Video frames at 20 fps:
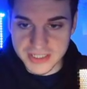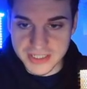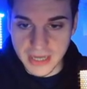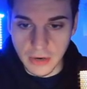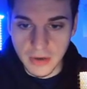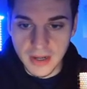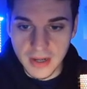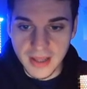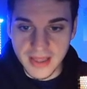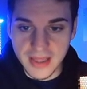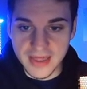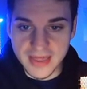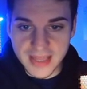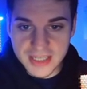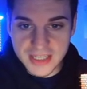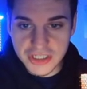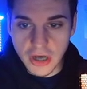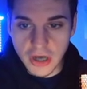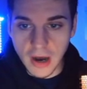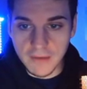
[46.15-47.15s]
Now,
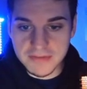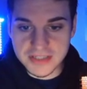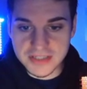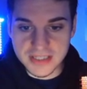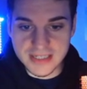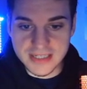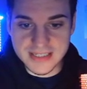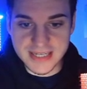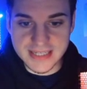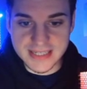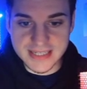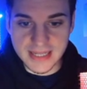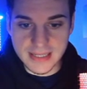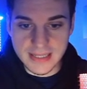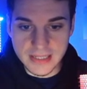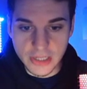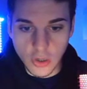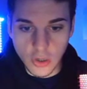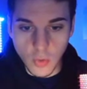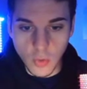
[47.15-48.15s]
this obviously takes a
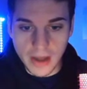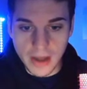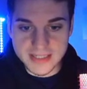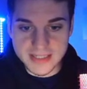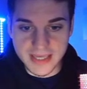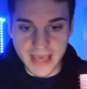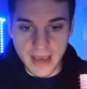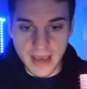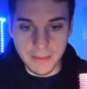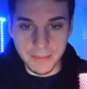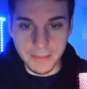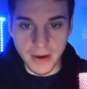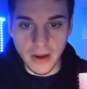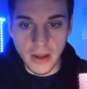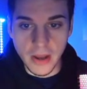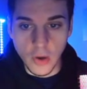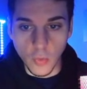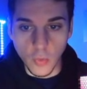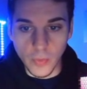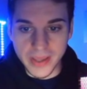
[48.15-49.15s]
little while to get,
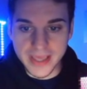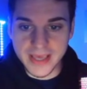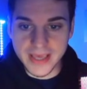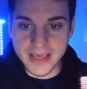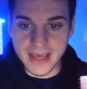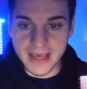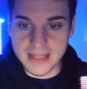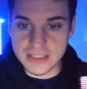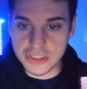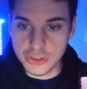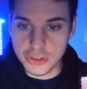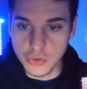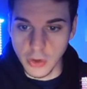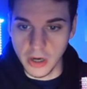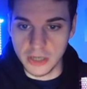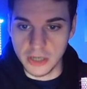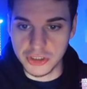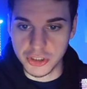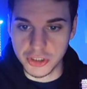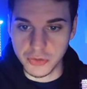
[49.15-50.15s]
but we can get two
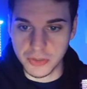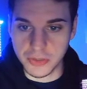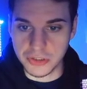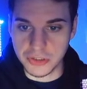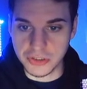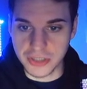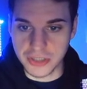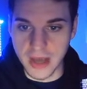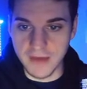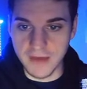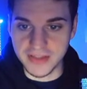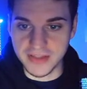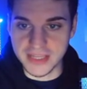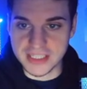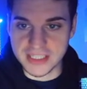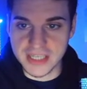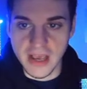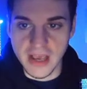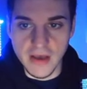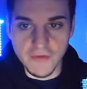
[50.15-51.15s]
hundred crystals off of
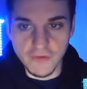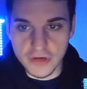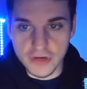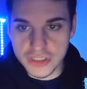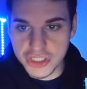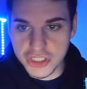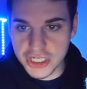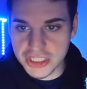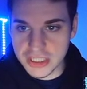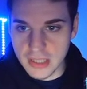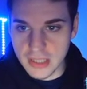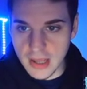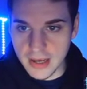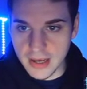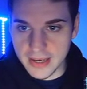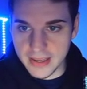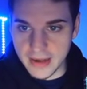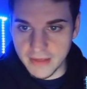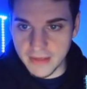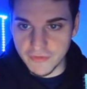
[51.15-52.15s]
this for just
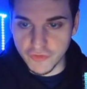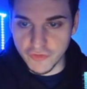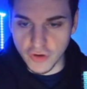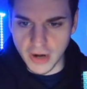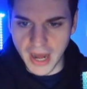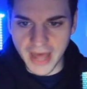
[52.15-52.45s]
login in for,